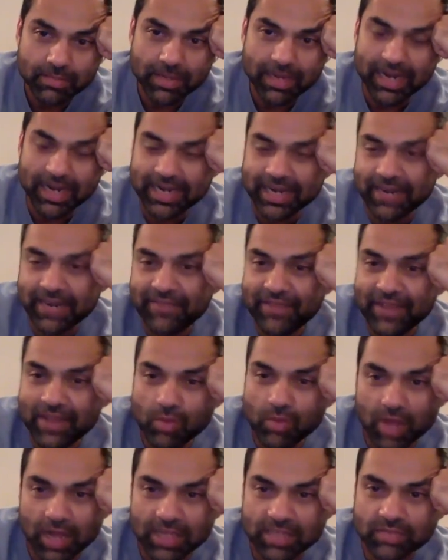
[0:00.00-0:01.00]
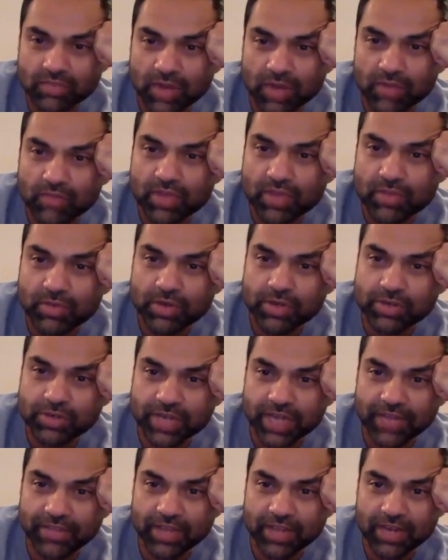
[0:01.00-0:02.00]
But I did feel once when we were
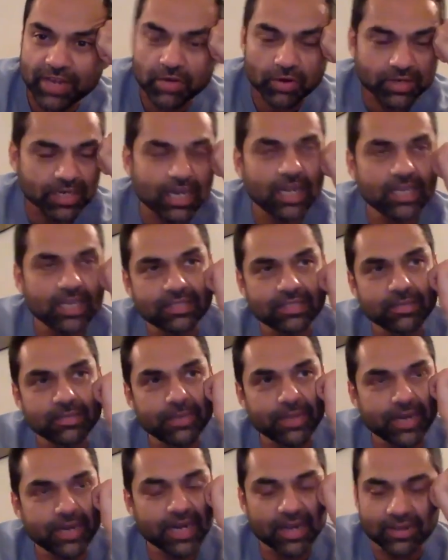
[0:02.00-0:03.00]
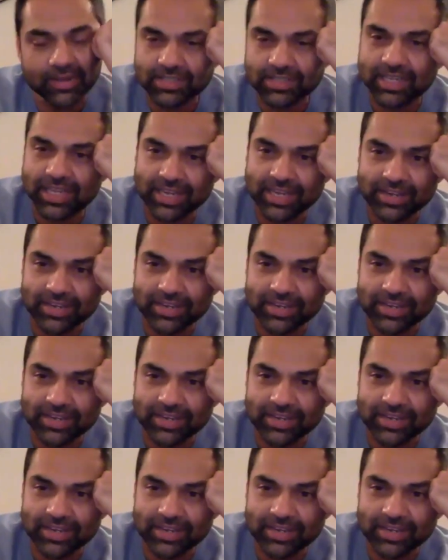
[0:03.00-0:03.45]
together and looked at us in the mirror, I was like,